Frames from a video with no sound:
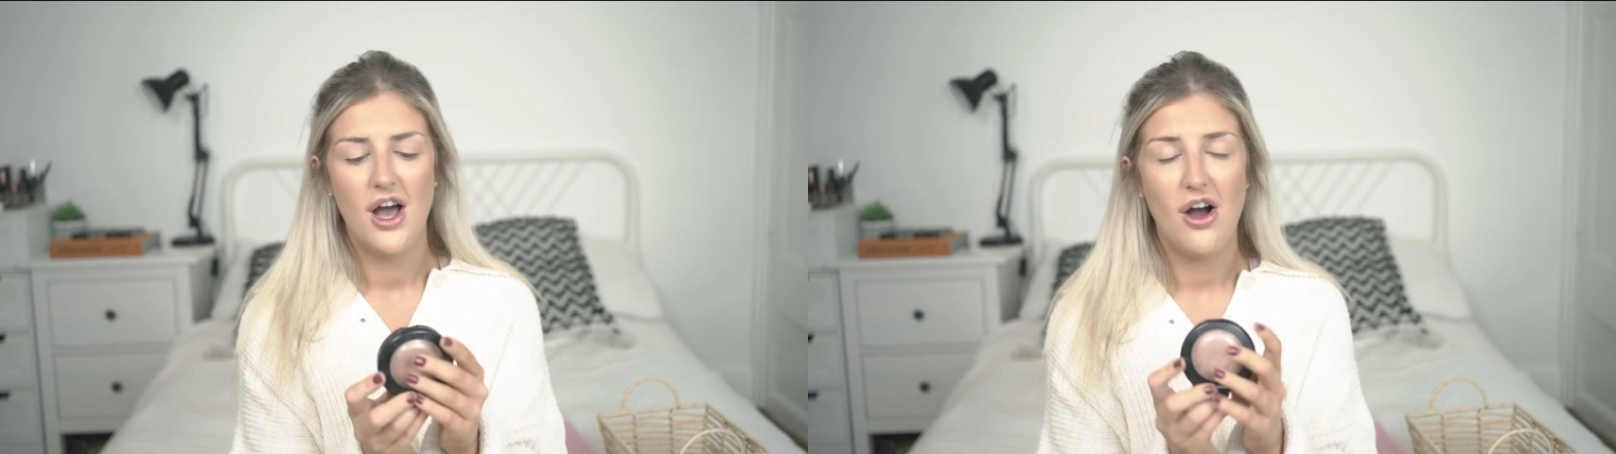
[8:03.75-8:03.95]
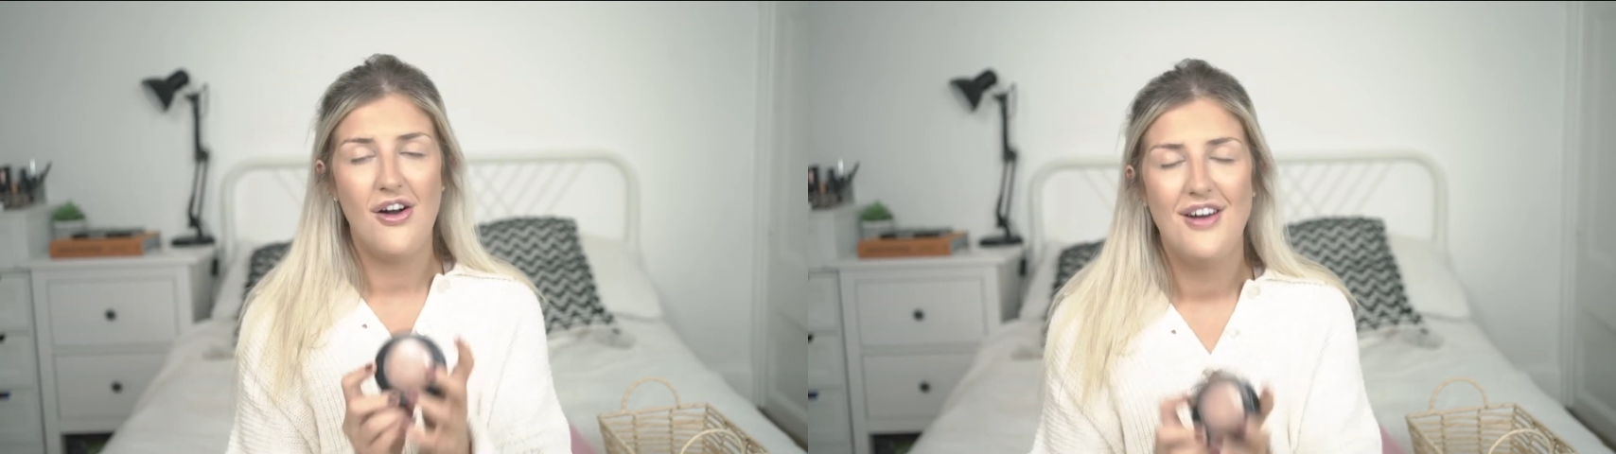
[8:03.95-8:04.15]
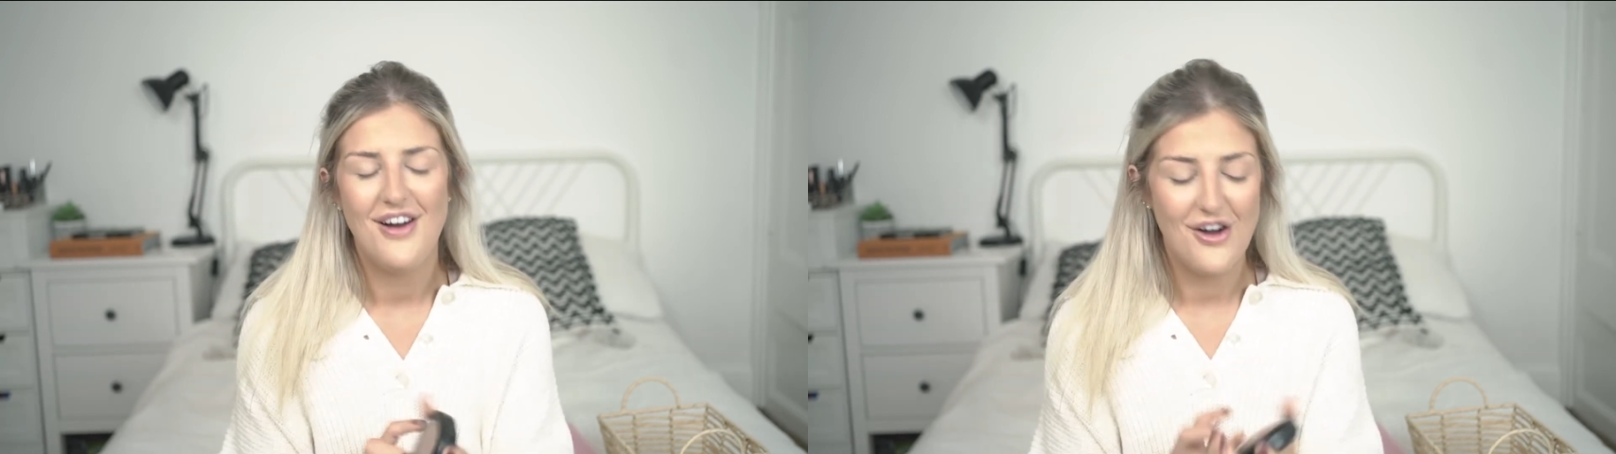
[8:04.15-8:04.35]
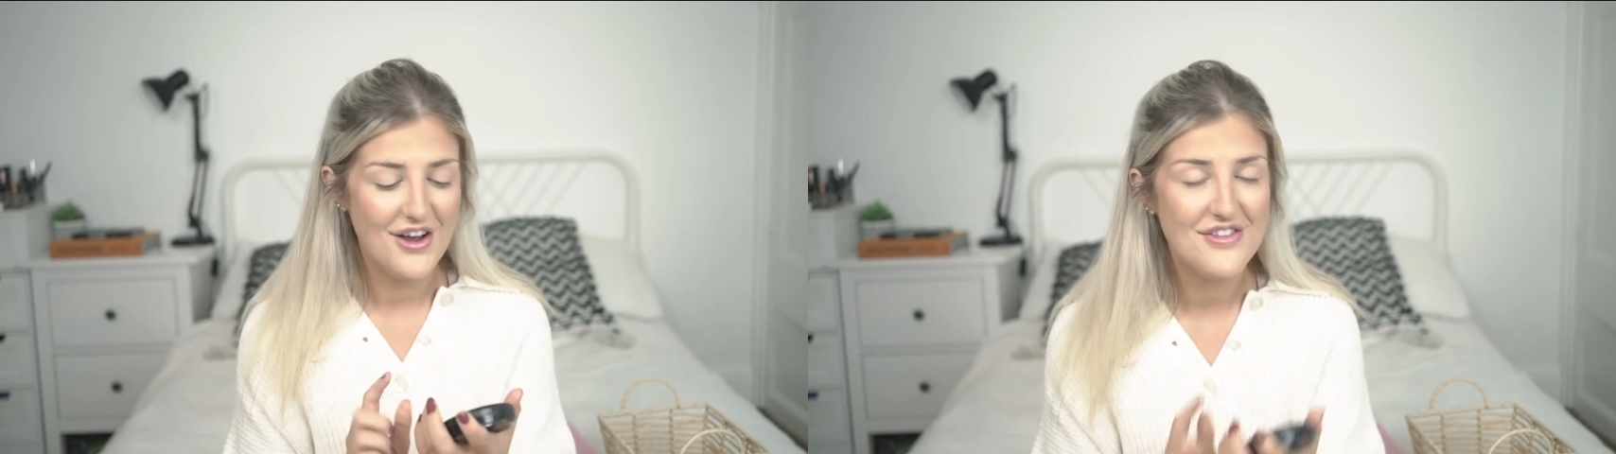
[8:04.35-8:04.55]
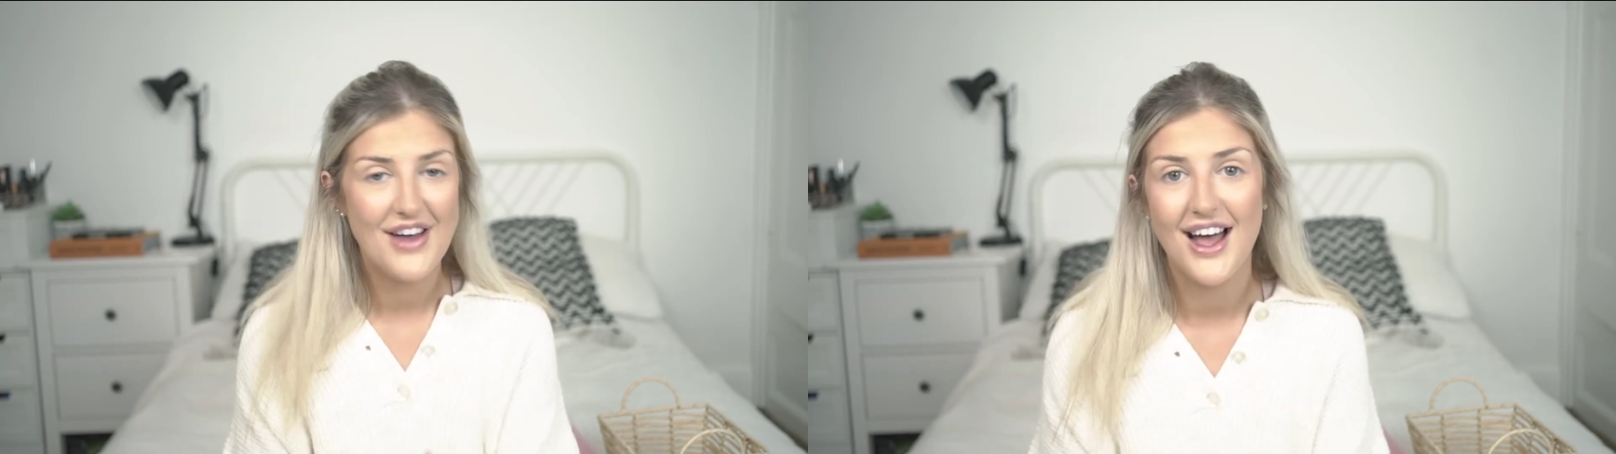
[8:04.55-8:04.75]

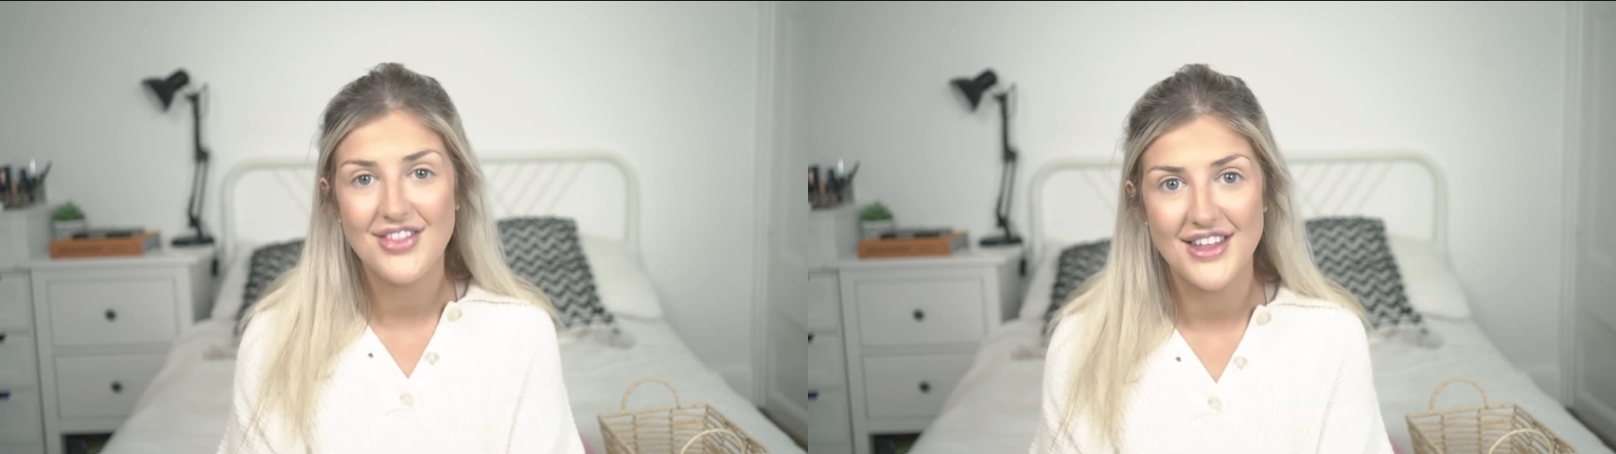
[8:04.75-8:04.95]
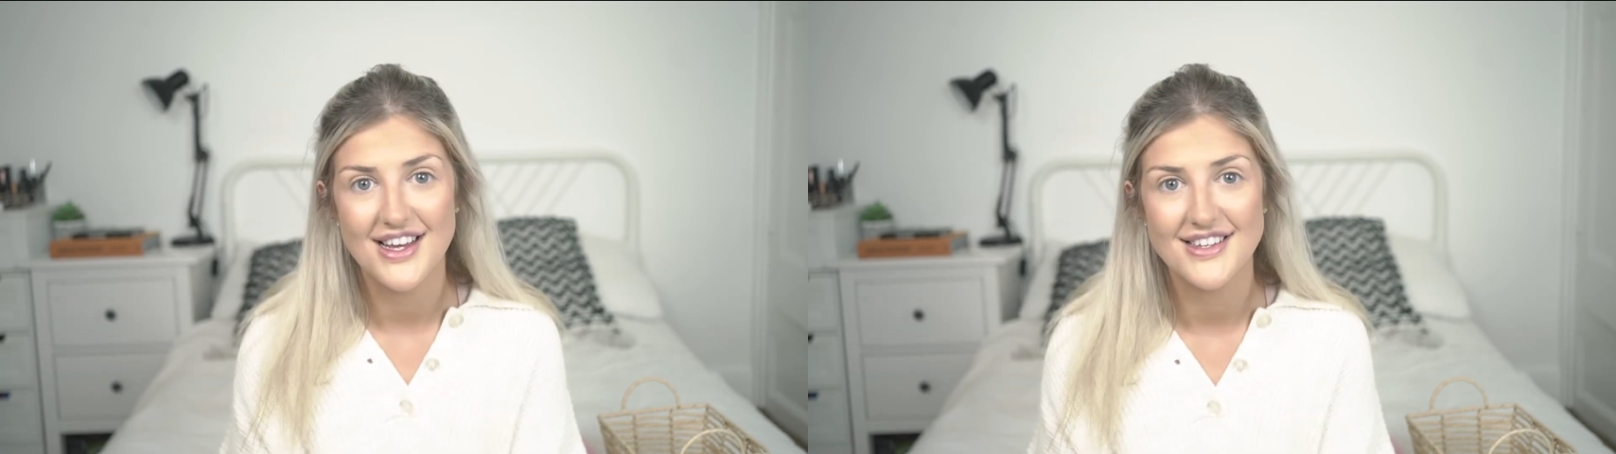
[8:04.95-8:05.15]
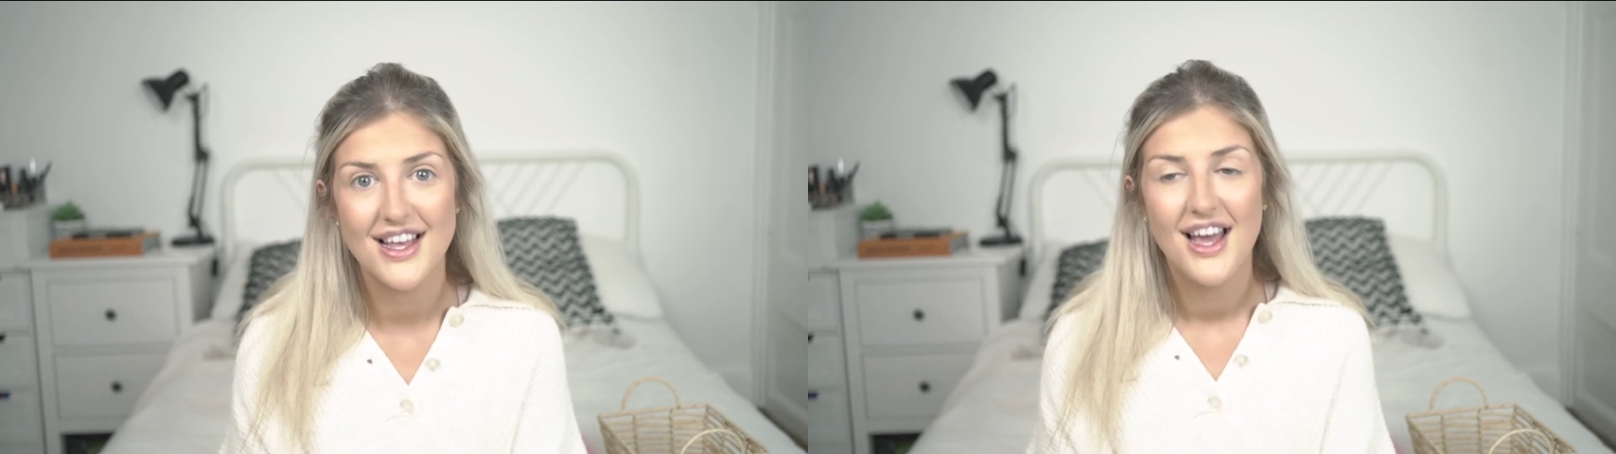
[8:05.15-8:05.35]
I've had this.